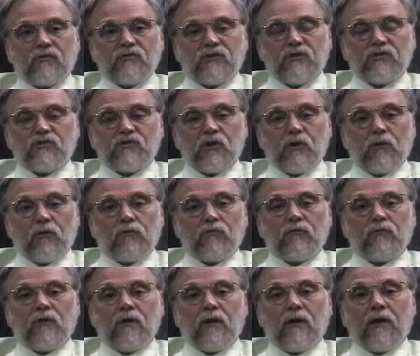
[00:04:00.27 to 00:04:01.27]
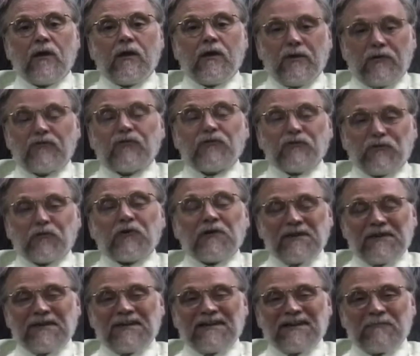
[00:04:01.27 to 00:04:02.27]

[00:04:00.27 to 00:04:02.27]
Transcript: she chose, is intriguing.